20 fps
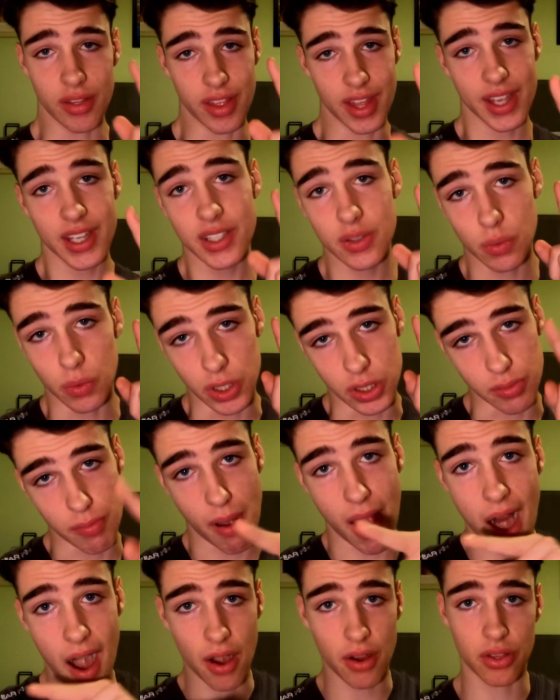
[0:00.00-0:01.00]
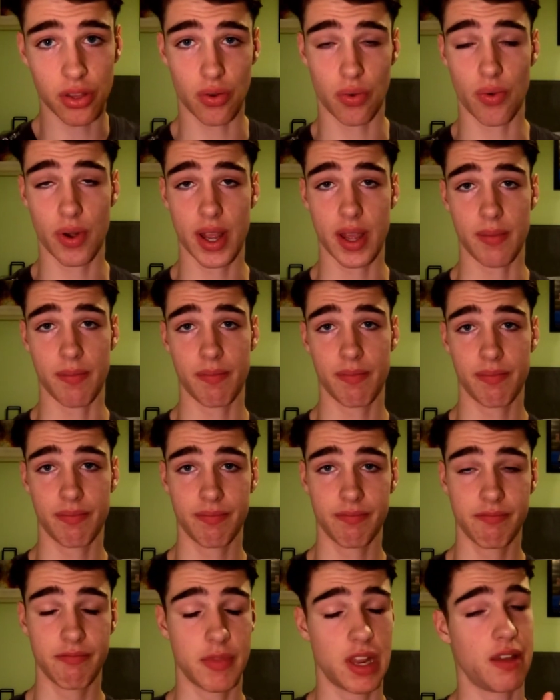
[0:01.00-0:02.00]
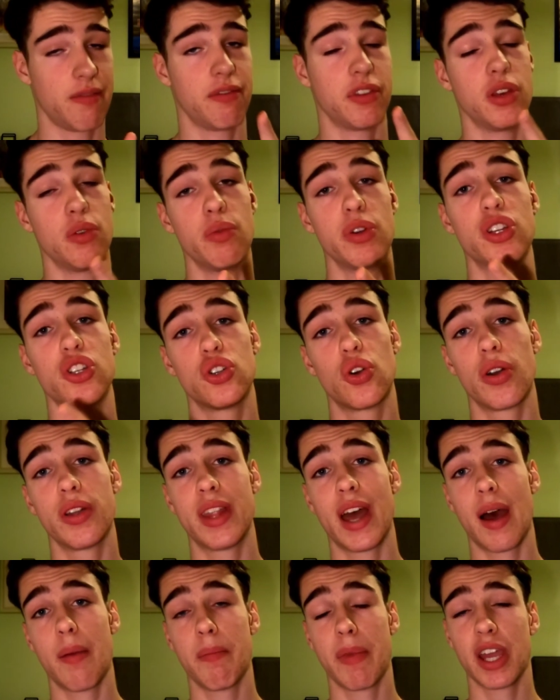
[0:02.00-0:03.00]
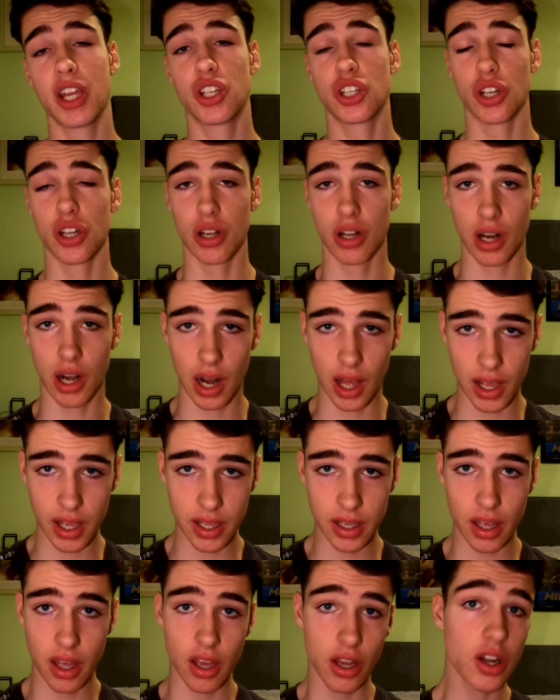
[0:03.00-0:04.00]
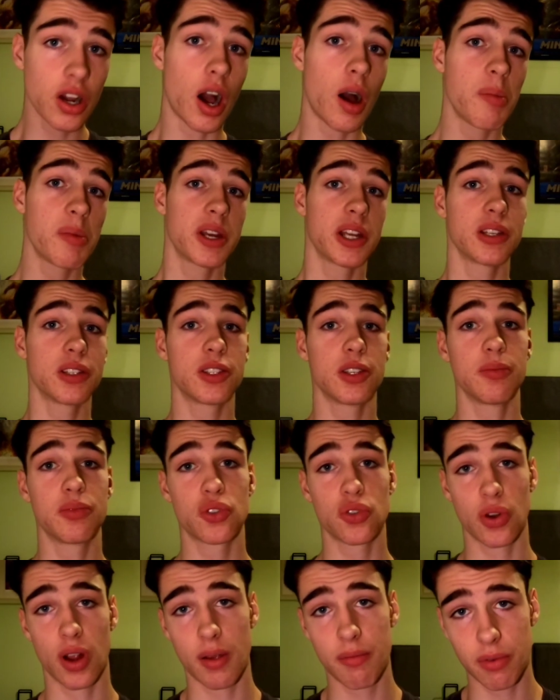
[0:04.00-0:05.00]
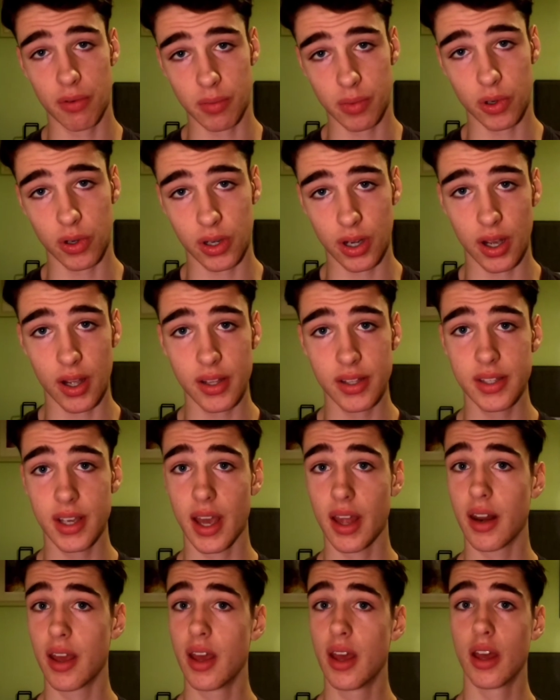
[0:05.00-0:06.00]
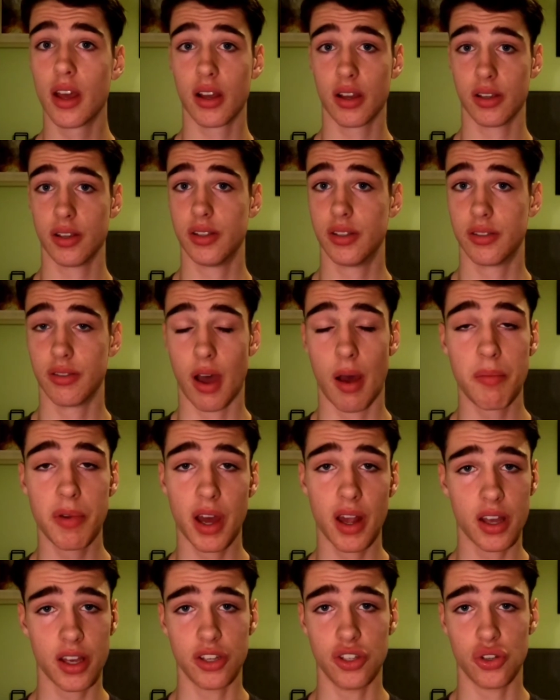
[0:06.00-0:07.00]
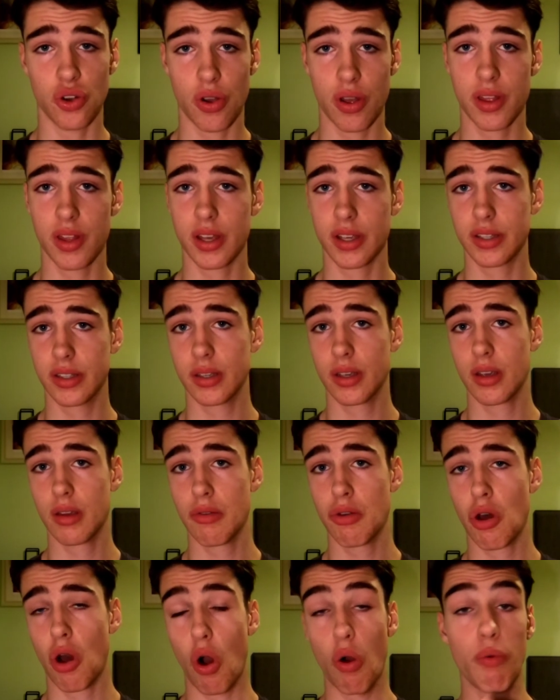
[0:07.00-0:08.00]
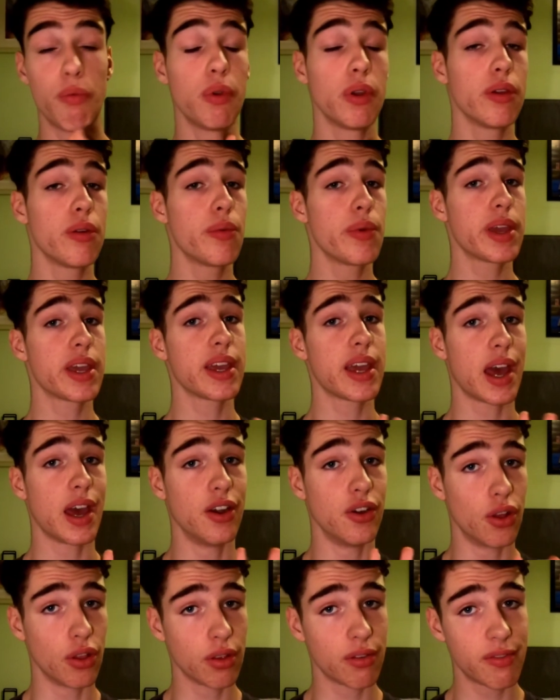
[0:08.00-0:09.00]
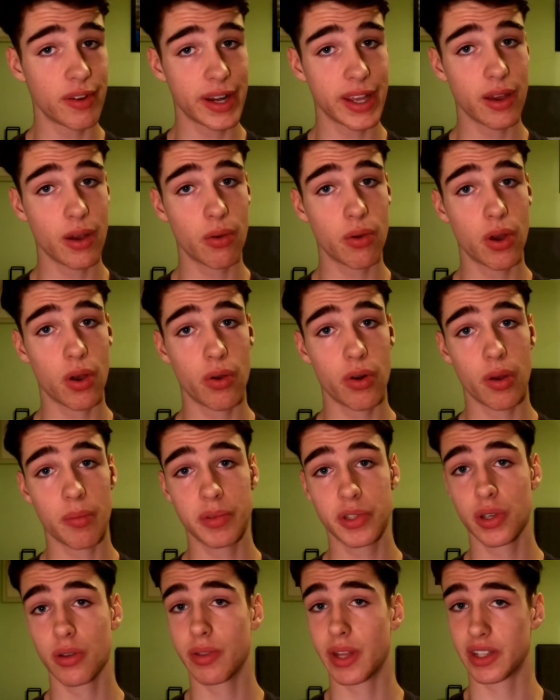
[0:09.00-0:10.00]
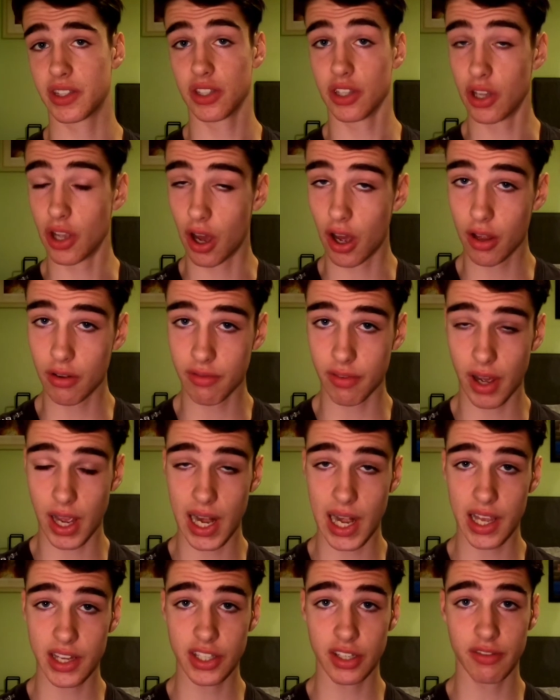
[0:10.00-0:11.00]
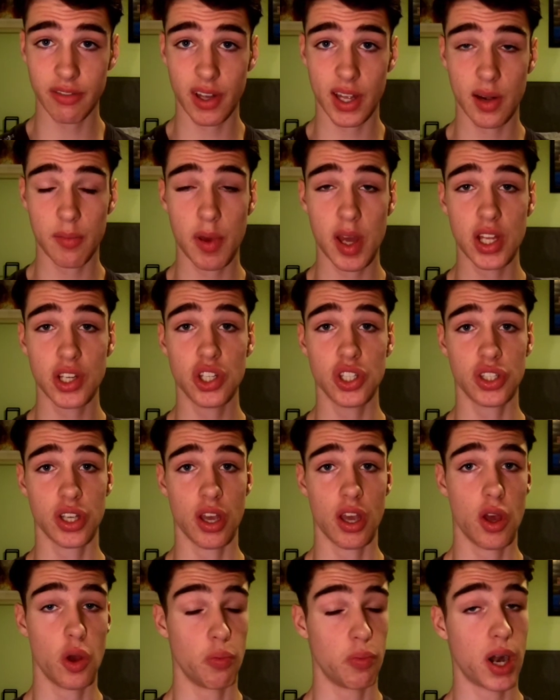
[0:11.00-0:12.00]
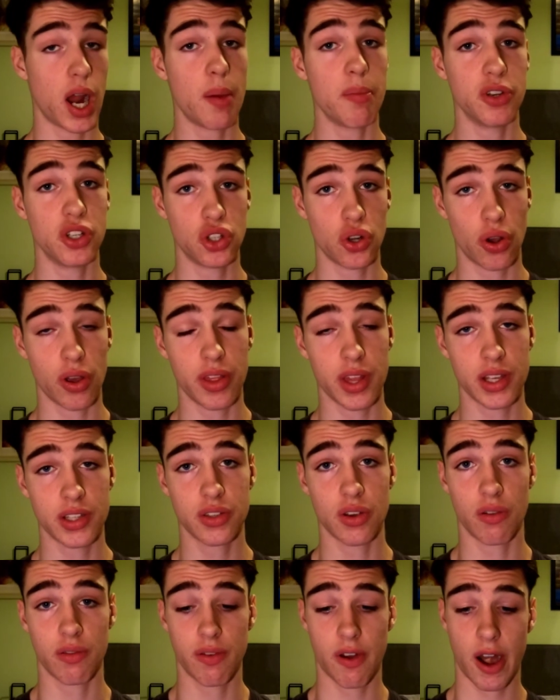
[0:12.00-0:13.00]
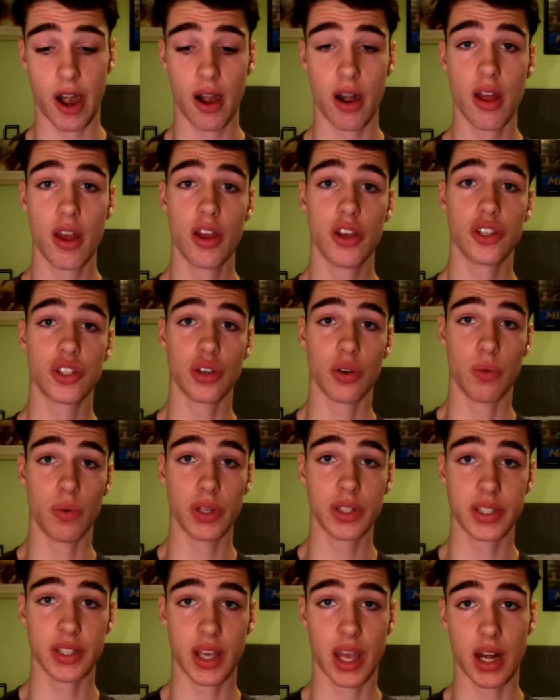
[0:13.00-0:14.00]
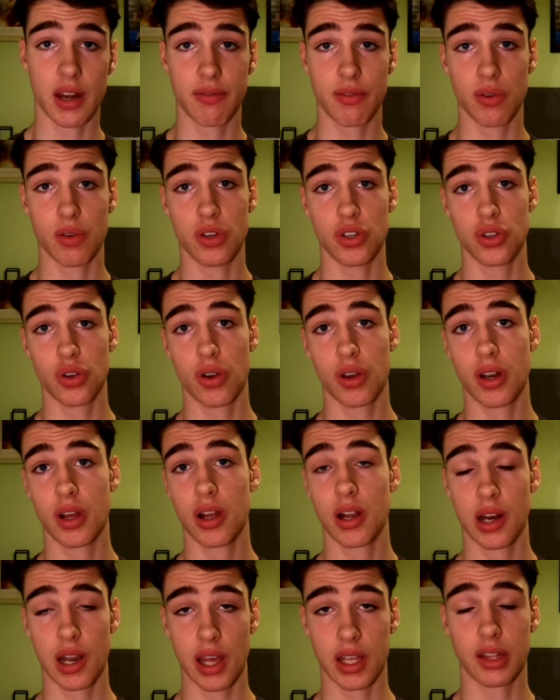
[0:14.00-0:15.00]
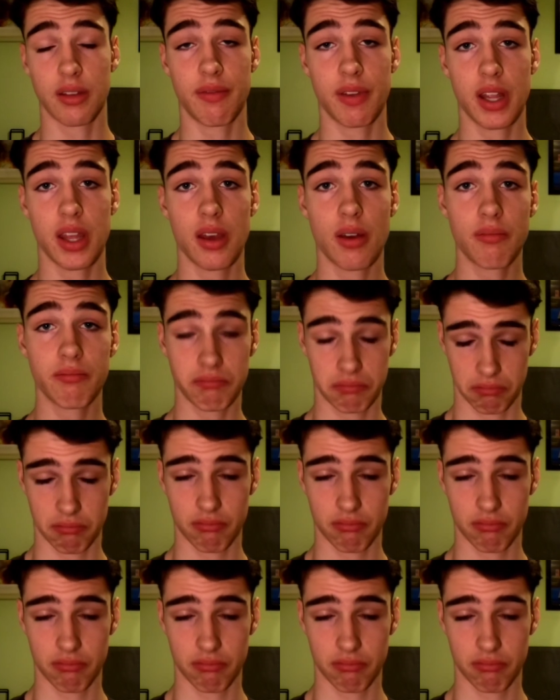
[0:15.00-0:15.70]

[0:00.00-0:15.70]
This was part three. If you enjoyed that, make sure you like, comment and subscribe for more content because I'm kind of enjoying this. Hopefully we can get another video going up soon that's not violating fan pages, but I'm enjoying this so far. So once again, if you enjoyed, like the video